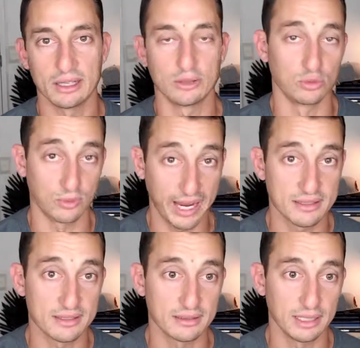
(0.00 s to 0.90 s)

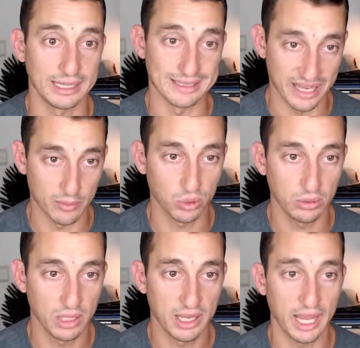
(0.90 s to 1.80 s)
great example,
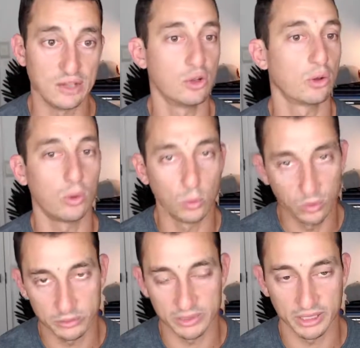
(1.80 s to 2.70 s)
and not all of
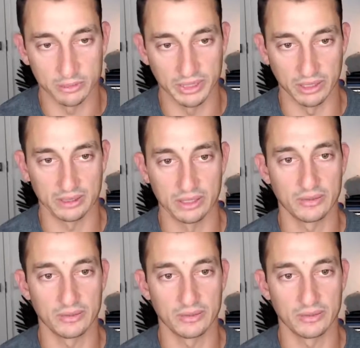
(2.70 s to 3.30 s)
them are going to be like this.